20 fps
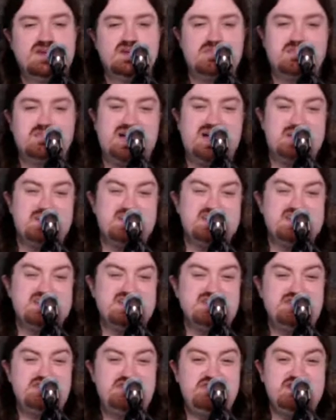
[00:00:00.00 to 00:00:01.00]
Mama,
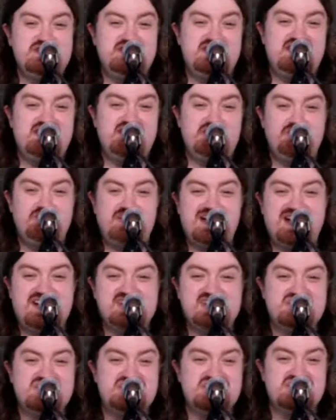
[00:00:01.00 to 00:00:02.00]
give your love back
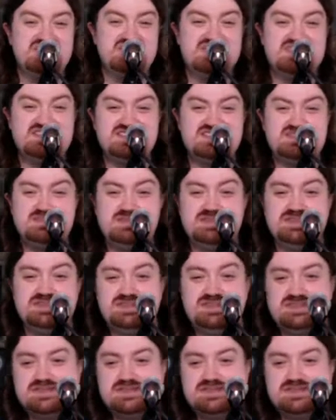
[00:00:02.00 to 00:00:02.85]
to your husband.